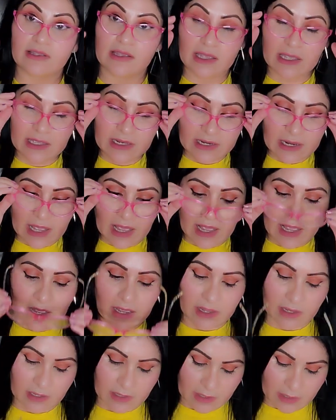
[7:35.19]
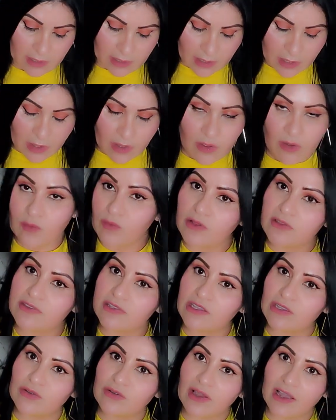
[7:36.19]
And I will
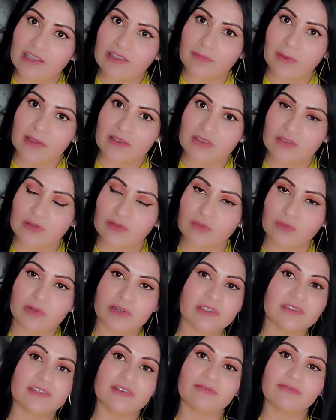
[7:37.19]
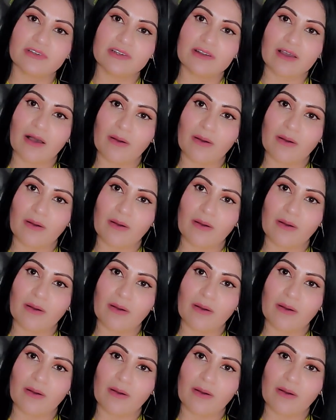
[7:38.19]
see you guys back soon with a different